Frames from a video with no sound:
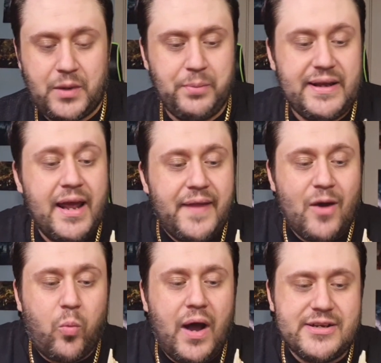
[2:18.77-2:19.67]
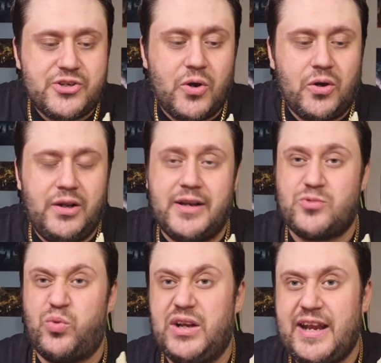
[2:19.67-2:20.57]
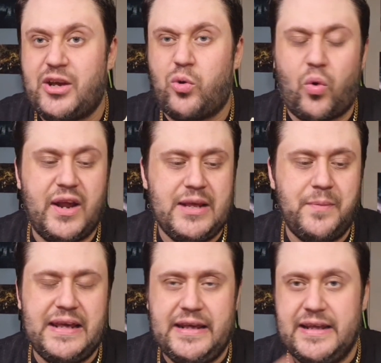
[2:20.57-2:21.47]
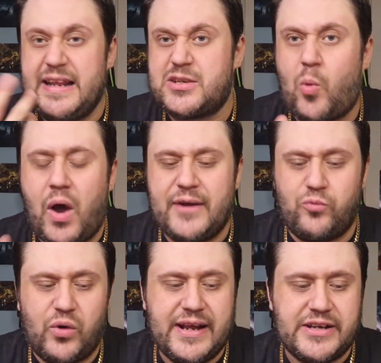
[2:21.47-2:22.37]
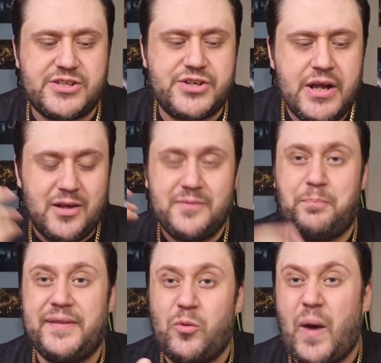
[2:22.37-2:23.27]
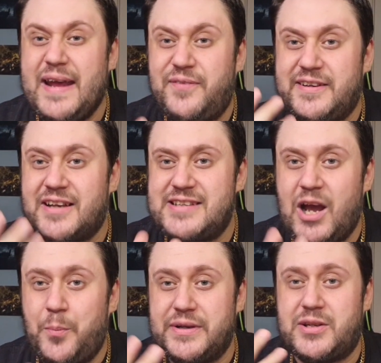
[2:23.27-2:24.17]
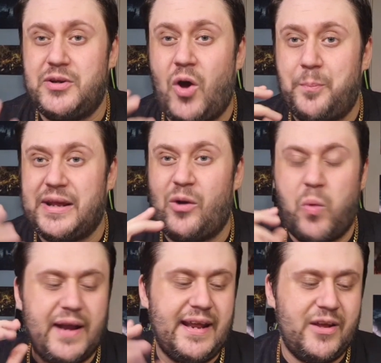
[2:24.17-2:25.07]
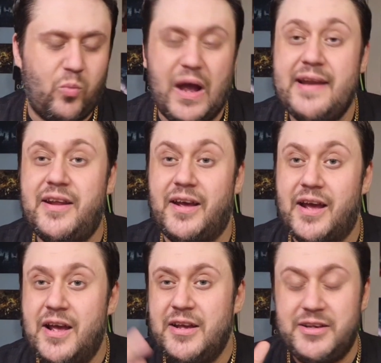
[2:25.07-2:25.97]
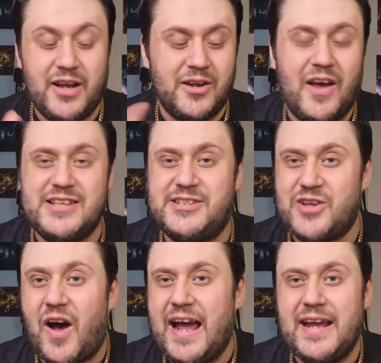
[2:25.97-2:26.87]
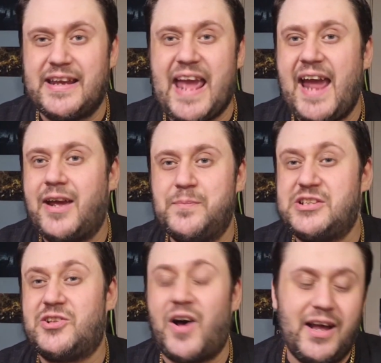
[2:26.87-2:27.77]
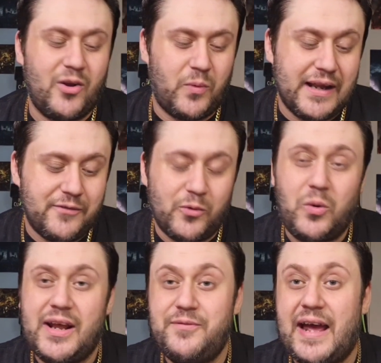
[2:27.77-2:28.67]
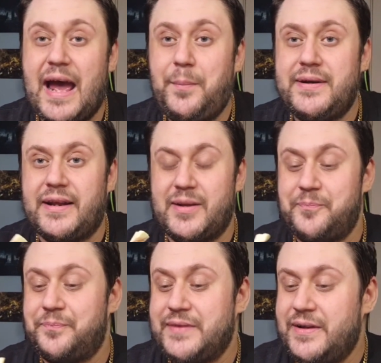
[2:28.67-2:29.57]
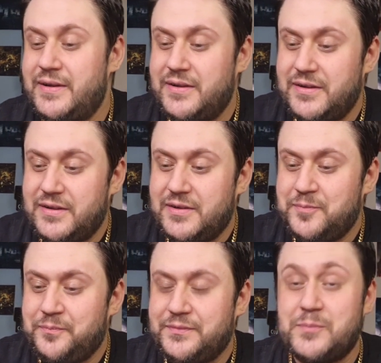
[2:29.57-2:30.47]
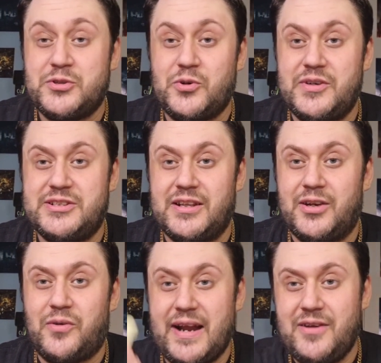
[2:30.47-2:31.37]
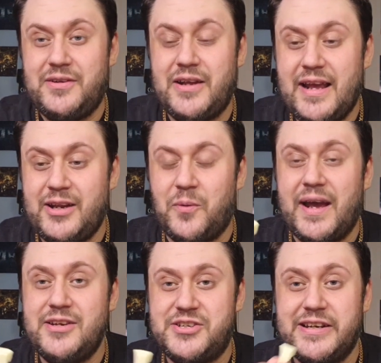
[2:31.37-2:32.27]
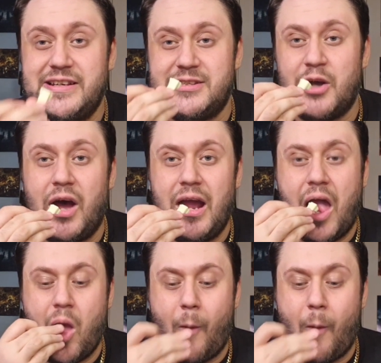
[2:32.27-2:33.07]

But yeah, that white chocolate is really creamy. It is quite rich. But the wafer does help it to not be a one-hit wonder. You know, like Psy, Gangnam Style or whatever. Whatever happened to him? I'm sure he's still around. Anyway, cheers, Psy.